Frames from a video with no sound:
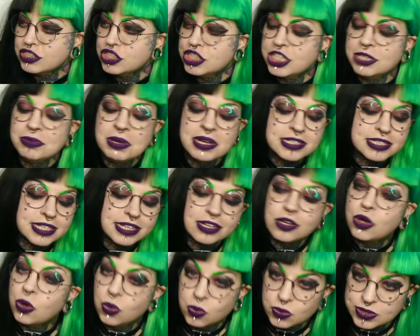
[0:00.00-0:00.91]
She works in a
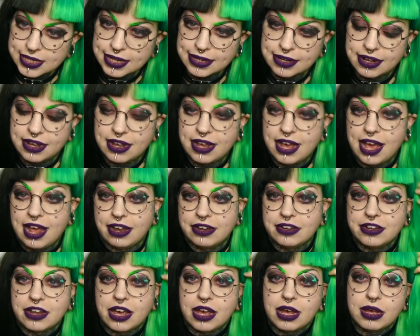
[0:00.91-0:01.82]
call center
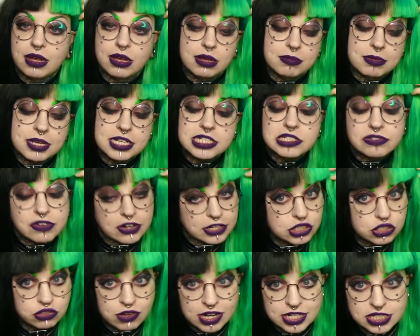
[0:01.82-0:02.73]
and it's very
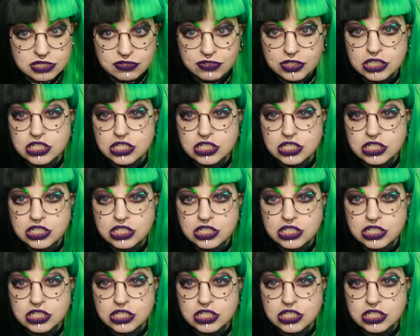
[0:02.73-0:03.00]
stressful,